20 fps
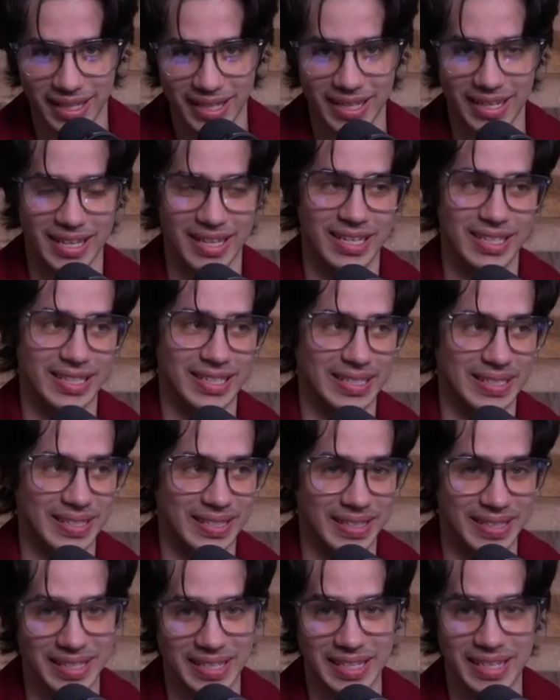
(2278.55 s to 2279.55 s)
is
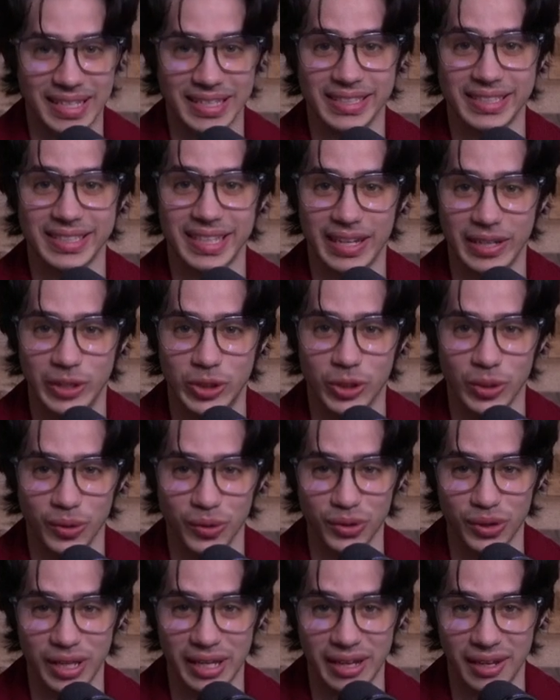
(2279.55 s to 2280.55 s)
the essential
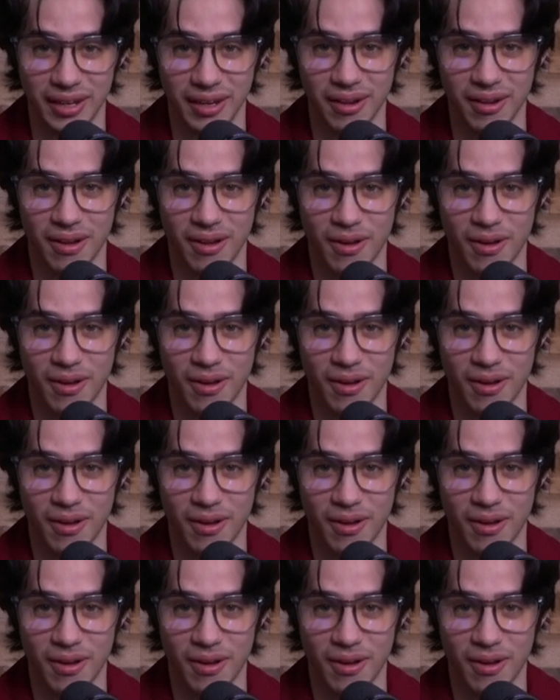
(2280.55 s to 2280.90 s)
thing